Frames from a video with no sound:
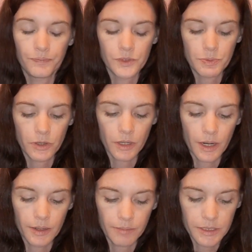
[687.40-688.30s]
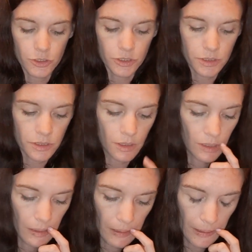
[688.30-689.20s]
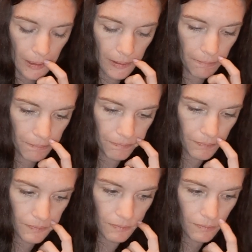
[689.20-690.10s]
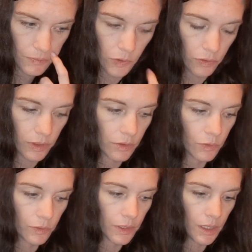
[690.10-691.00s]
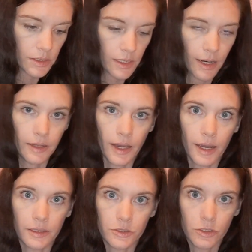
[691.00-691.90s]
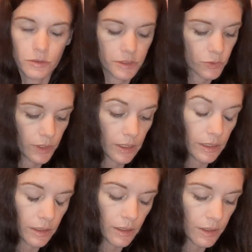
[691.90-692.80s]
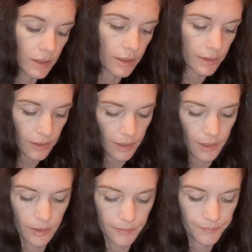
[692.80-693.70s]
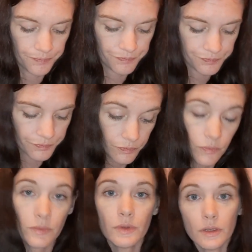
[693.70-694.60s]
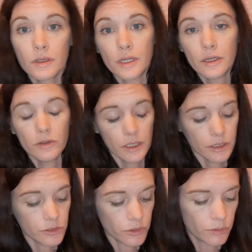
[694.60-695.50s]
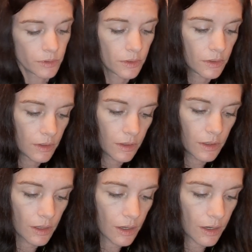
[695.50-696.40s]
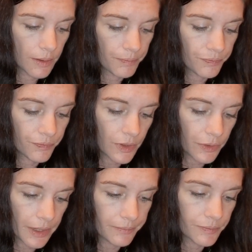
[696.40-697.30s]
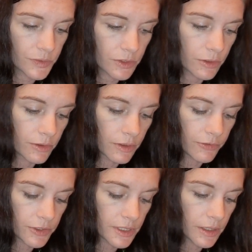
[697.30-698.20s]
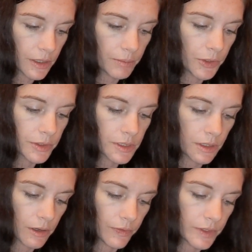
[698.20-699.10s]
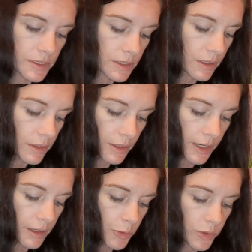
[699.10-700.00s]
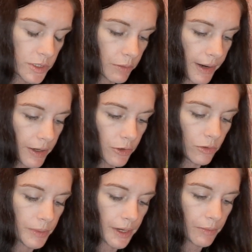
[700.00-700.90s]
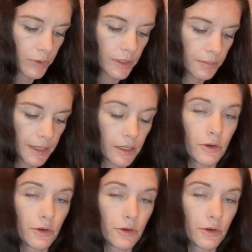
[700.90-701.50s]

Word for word: spirit guide messages. You're the only sign that had two this week, and I think you needed two. Okay, so the first thing that I'm noticing on this, the animal is the raccoon, but I'm really like